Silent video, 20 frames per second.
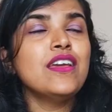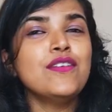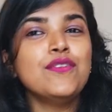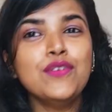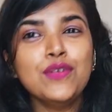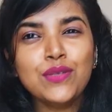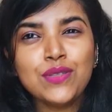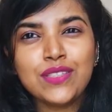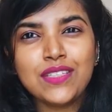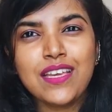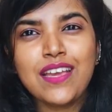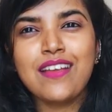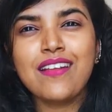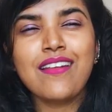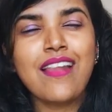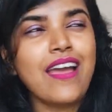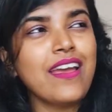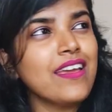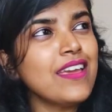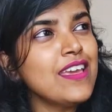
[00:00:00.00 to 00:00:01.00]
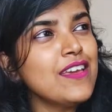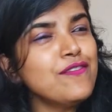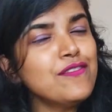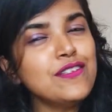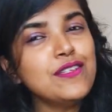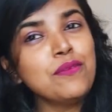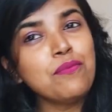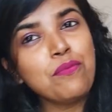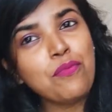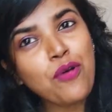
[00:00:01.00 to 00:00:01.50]
If you think like
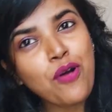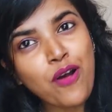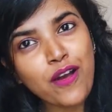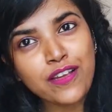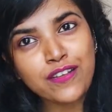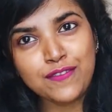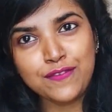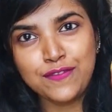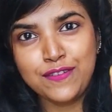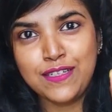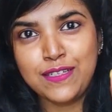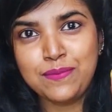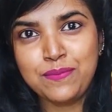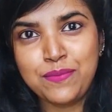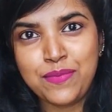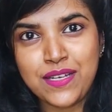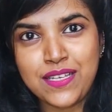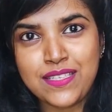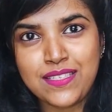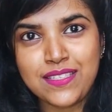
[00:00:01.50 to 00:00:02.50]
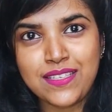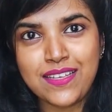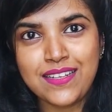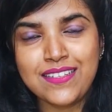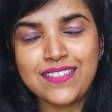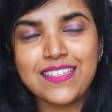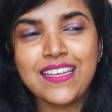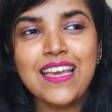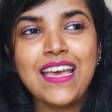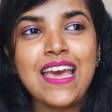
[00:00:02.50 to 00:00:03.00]
even a
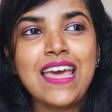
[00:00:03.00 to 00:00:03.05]
0.1%